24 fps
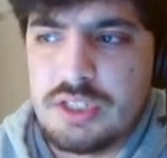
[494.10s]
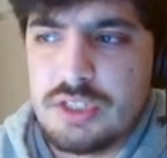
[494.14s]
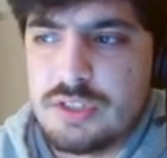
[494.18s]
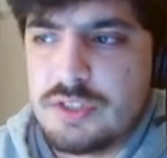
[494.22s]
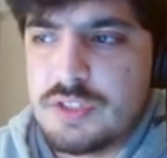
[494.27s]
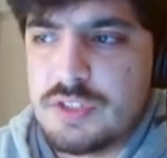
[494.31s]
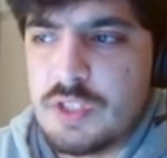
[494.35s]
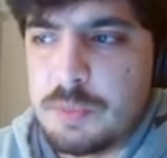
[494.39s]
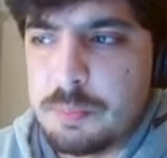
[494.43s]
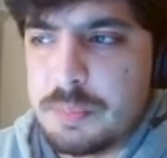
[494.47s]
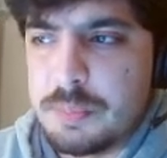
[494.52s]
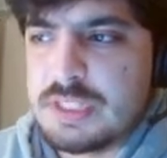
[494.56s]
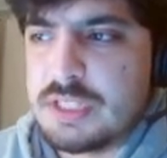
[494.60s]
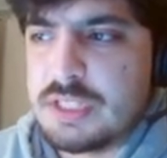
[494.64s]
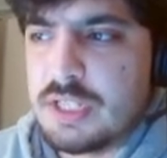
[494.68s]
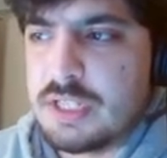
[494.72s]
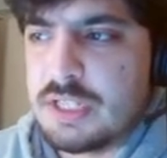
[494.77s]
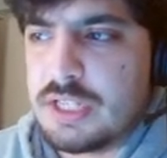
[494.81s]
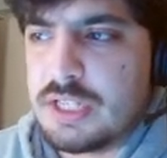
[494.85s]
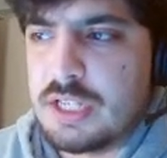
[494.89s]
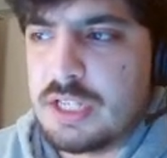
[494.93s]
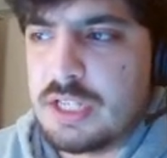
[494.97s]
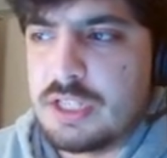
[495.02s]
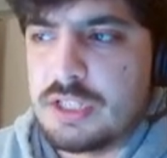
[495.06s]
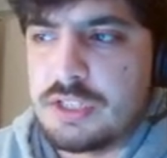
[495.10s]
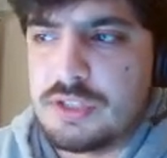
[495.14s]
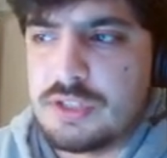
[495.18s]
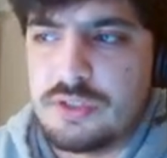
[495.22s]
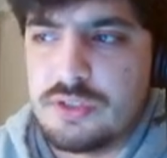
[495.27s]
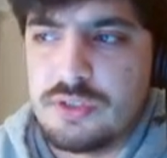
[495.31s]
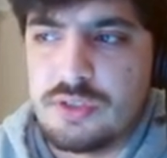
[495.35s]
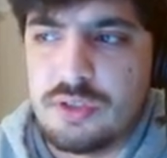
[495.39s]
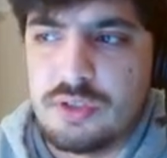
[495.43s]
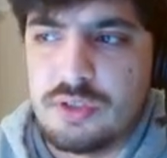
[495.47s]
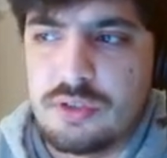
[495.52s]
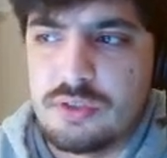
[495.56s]
just some metallic
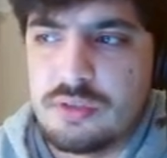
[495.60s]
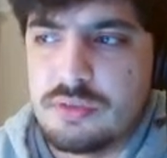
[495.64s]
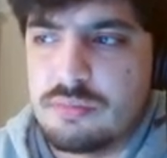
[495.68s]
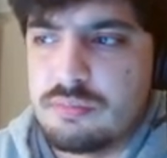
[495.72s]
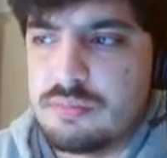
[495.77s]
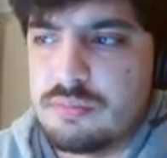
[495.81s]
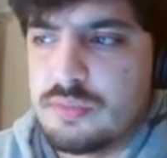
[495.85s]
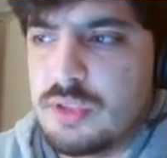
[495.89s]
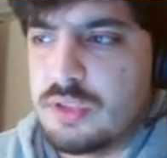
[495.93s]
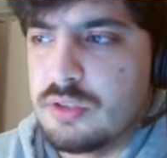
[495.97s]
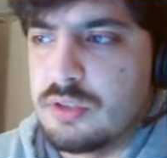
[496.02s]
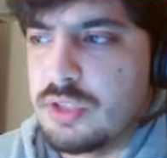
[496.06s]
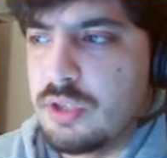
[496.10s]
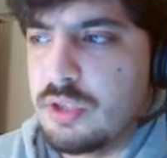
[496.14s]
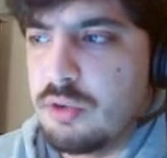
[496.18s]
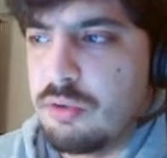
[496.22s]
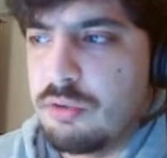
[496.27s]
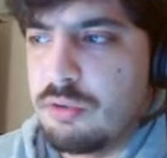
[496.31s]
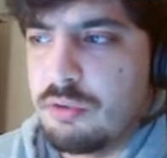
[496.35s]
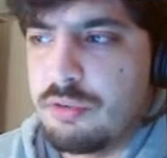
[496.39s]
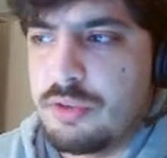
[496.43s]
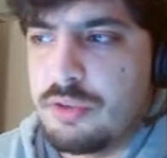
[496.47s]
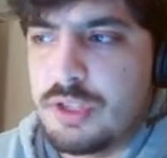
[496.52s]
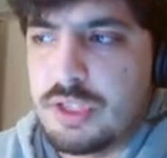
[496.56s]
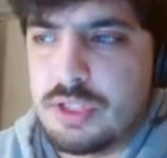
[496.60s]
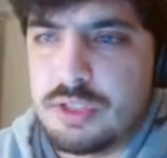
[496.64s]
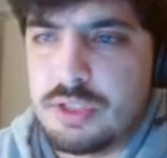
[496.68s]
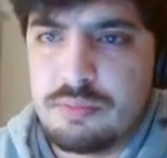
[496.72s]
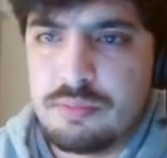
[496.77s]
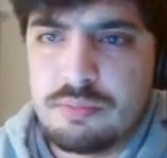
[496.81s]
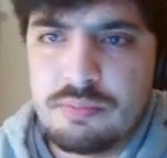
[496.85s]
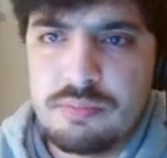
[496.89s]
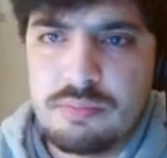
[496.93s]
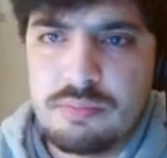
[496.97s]
edges on the whole thing